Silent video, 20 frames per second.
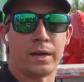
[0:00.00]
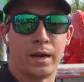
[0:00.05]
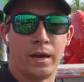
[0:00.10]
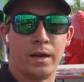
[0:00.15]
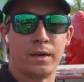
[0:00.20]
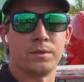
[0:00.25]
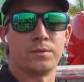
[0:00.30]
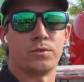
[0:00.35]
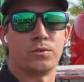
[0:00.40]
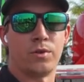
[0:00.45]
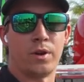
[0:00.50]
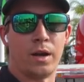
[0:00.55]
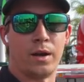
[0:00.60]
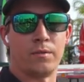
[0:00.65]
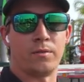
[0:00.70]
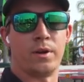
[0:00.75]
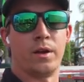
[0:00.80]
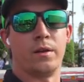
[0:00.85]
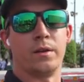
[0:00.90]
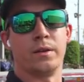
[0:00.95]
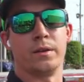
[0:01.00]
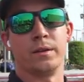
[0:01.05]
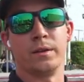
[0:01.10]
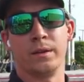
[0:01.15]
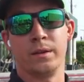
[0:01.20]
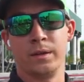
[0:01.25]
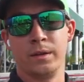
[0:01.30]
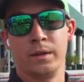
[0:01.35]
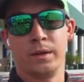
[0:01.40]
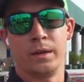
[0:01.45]
guys to drive around in.
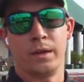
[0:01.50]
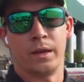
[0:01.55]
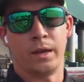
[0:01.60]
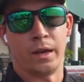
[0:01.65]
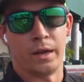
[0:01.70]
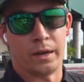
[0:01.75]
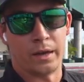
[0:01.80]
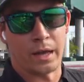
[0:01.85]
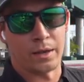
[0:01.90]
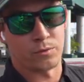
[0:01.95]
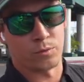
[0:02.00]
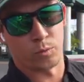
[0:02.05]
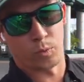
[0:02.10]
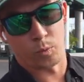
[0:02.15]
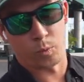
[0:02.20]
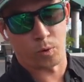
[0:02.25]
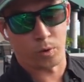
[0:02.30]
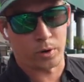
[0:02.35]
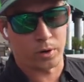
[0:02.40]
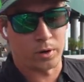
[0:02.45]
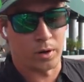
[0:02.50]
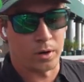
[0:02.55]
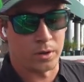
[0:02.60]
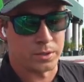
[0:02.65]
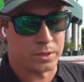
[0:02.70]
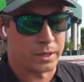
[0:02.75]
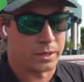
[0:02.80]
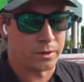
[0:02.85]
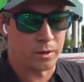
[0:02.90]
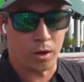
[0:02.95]
Mm-hmm. And that's what we're working
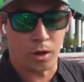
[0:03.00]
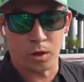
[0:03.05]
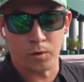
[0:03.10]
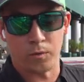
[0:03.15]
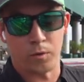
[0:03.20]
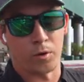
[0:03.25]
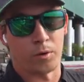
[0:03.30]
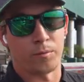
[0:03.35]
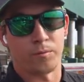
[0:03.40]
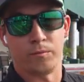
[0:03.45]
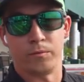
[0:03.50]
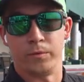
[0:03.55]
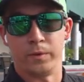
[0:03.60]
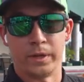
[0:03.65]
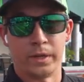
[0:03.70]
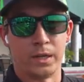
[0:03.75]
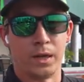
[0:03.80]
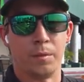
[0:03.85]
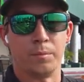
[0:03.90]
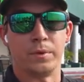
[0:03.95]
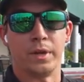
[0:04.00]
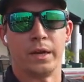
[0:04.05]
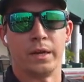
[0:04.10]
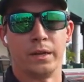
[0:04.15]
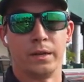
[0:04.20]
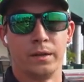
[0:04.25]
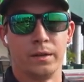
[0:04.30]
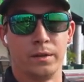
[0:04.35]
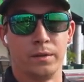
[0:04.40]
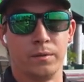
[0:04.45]
on, is getting all of our fleet
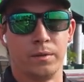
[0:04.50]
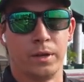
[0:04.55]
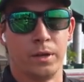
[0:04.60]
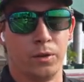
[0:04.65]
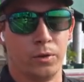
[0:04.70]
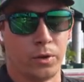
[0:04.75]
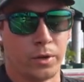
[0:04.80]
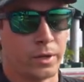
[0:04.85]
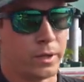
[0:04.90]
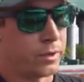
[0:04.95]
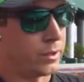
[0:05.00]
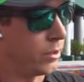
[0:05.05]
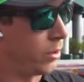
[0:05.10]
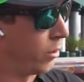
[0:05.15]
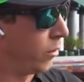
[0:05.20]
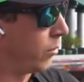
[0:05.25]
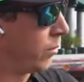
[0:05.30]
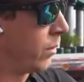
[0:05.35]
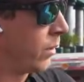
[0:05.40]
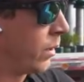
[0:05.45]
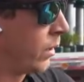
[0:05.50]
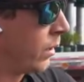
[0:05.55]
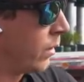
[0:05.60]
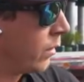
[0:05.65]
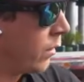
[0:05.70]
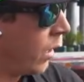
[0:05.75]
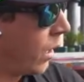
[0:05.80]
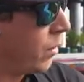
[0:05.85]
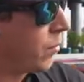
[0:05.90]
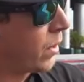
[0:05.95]
updated and, and looking, you know,
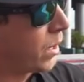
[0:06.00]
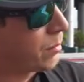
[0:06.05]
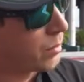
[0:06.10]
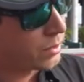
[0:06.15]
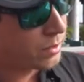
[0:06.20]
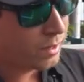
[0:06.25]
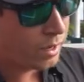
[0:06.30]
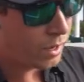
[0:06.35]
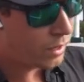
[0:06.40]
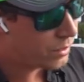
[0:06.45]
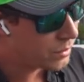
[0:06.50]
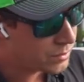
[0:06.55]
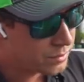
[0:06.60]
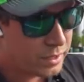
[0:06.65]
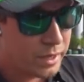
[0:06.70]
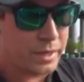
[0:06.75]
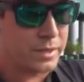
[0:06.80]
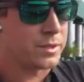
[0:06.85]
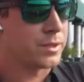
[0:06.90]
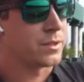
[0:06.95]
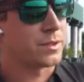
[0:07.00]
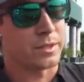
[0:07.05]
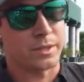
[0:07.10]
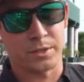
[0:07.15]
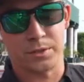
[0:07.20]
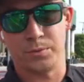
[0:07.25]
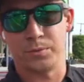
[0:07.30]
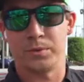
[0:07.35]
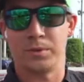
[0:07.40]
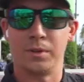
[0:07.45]
not maybe not as nice as
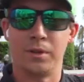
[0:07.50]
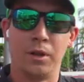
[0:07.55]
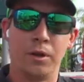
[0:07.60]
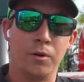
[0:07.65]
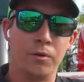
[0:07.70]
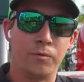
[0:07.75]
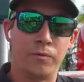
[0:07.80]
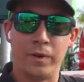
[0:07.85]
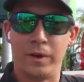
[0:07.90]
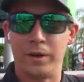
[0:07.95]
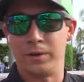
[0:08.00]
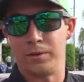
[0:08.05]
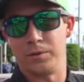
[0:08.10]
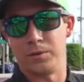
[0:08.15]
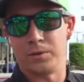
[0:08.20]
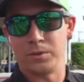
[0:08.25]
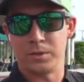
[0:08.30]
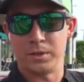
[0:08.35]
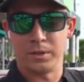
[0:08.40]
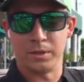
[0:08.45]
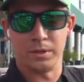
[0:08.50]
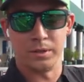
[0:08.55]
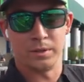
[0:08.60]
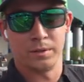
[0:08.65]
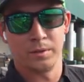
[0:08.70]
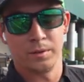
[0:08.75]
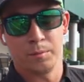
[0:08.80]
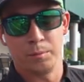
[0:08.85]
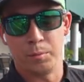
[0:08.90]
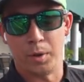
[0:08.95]
this with the low fenders and the
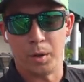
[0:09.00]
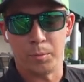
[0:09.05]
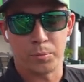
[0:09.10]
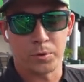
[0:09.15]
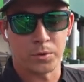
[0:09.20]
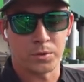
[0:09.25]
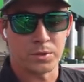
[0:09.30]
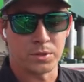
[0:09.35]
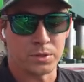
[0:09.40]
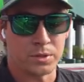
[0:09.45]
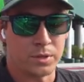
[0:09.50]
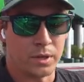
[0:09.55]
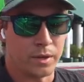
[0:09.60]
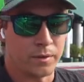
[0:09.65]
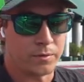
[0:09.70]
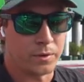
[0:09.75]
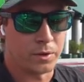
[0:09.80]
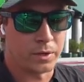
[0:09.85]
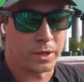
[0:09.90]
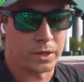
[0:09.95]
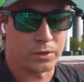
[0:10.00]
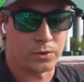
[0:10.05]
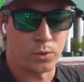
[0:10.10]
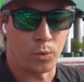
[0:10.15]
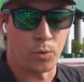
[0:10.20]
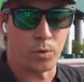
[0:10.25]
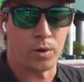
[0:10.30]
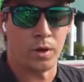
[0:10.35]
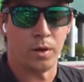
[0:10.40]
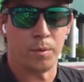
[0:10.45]
bumpers and stuff that'll get
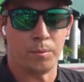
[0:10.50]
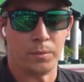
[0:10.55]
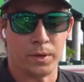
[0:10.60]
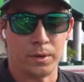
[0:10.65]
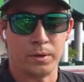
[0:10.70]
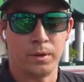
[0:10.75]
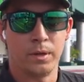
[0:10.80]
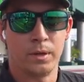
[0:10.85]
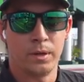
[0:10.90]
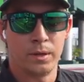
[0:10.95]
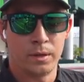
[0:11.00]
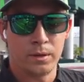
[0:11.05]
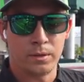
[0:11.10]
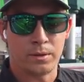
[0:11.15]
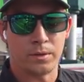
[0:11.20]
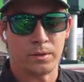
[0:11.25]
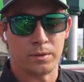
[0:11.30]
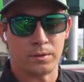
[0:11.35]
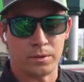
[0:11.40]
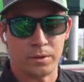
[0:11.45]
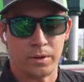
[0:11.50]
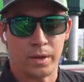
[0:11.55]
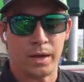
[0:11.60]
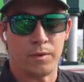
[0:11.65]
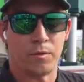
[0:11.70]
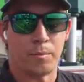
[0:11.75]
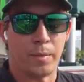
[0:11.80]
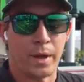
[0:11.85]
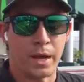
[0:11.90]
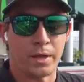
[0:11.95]
torn up, but to, you know,
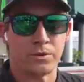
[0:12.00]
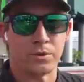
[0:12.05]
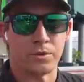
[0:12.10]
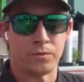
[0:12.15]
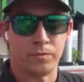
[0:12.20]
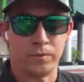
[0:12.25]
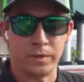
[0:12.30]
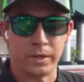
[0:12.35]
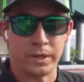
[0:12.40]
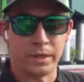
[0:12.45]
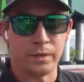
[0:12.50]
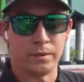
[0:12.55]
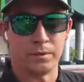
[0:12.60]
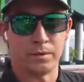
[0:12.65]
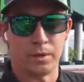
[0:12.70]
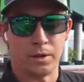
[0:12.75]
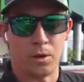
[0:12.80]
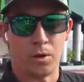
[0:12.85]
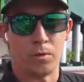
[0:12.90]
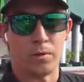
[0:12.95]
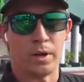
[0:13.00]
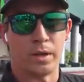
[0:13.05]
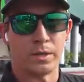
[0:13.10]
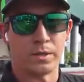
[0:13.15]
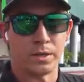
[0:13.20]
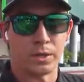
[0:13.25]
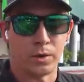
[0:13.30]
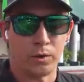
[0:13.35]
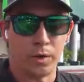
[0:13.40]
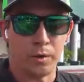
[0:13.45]
have a matching fleet and all
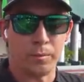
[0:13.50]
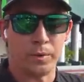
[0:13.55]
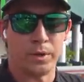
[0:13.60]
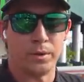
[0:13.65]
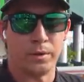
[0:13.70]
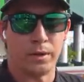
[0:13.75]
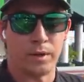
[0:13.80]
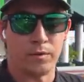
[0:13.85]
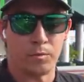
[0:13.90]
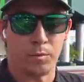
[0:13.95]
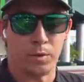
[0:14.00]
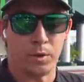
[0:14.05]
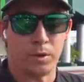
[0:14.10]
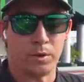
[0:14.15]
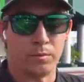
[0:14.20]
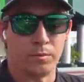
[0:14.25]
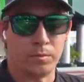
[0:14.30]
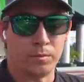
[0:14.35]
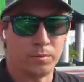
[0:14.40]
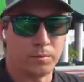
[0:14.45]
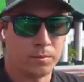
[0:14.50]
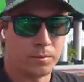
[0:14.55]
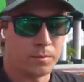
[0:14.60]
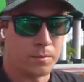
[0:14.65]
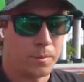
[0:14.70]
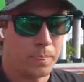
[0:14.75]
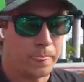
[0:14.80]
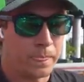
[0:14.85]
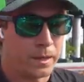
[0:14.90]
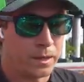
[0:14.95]
nice equipment, and everyone,
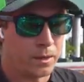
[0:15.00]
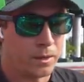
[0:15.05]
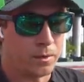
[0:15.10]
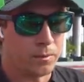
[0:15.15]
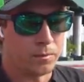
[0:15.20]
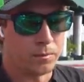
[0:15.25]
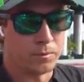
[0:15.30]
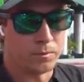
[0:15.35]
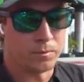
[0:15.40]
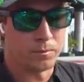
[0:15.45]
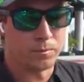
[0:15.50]
you know,